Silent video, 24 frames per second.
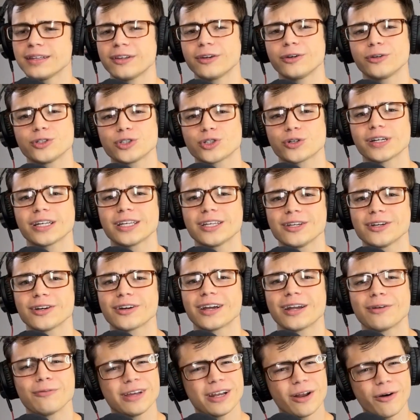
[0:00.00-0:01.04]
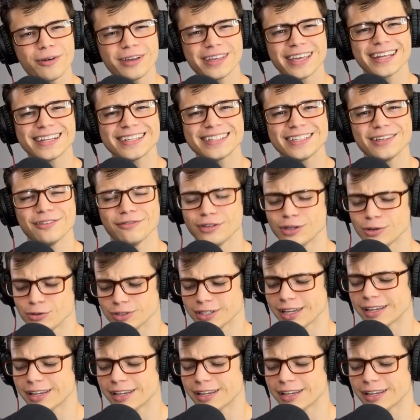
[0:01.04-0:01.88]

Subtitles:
a little trickier, and we don't get any views.